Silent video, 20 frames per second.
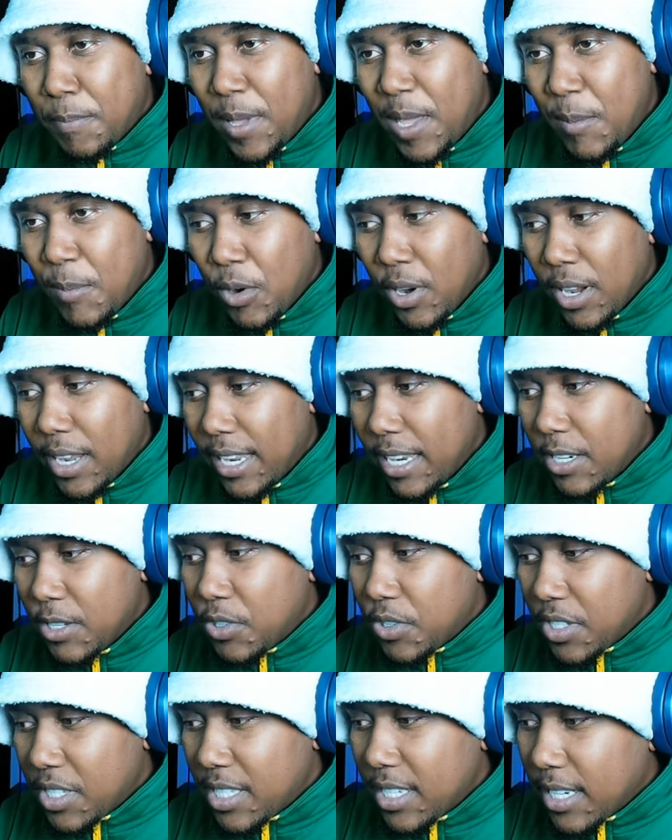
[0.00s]
People are
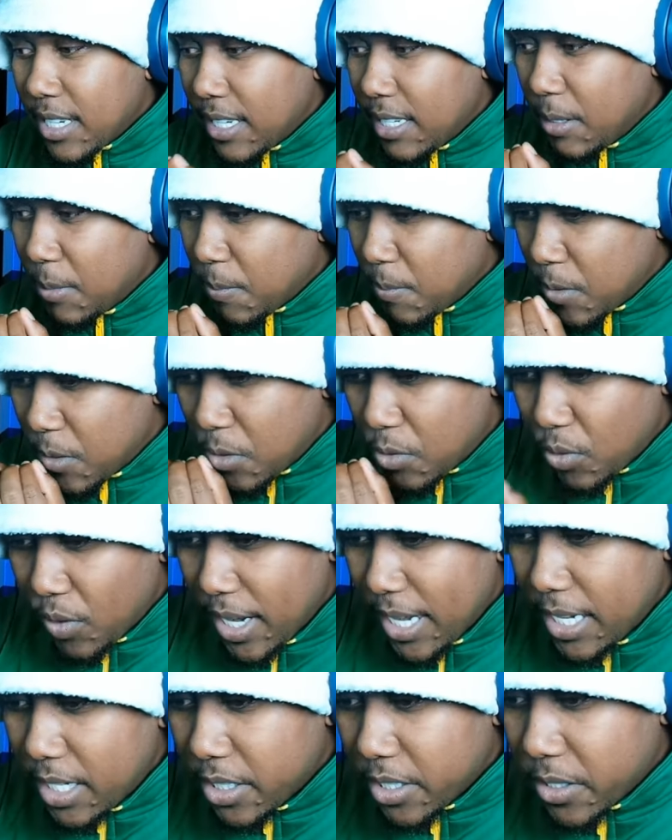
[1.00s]
interestingly
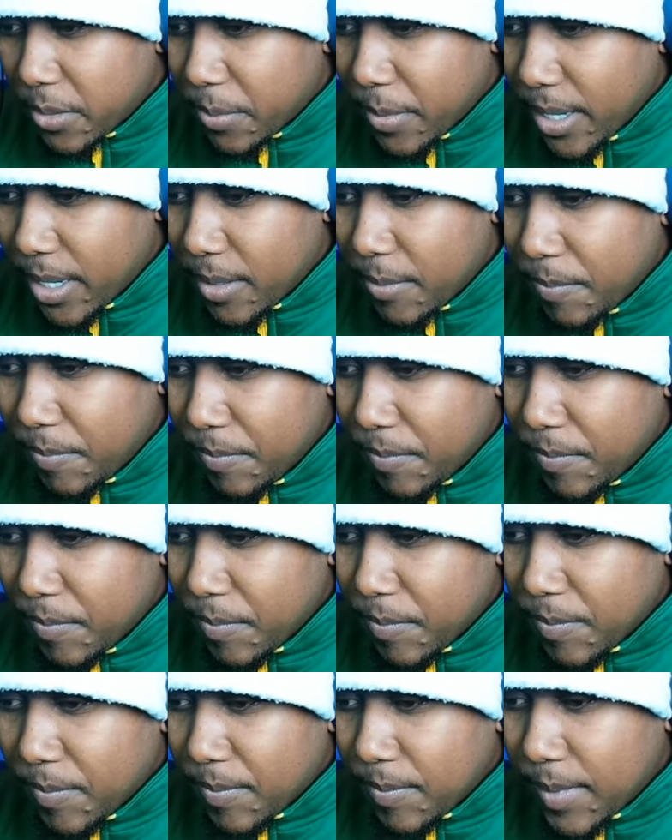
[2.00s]
strange, man.
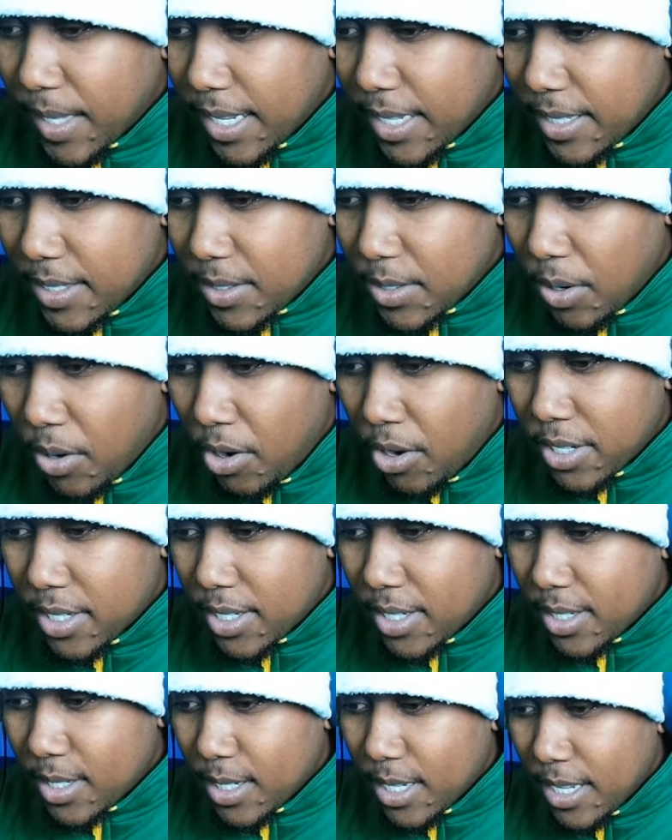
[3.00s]
That is
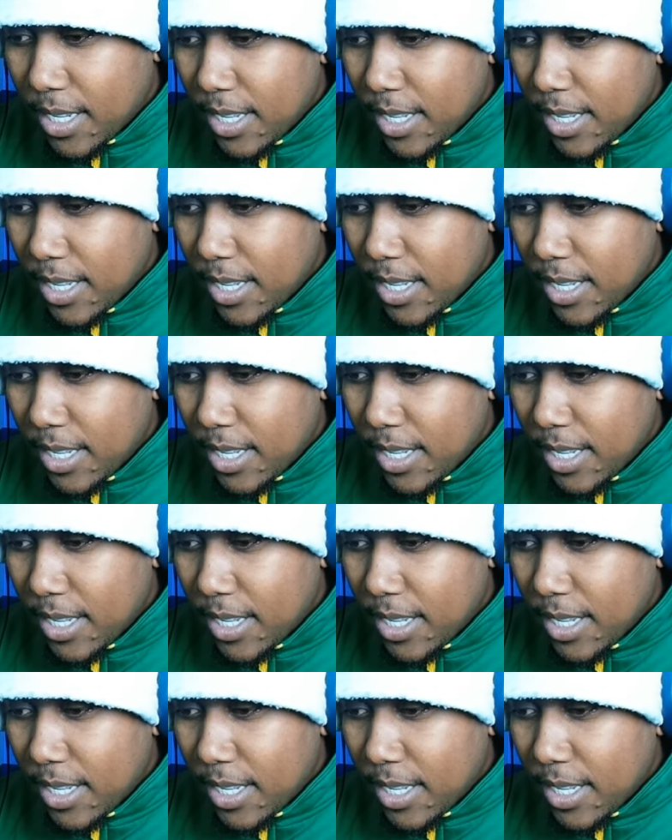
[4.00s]
odd.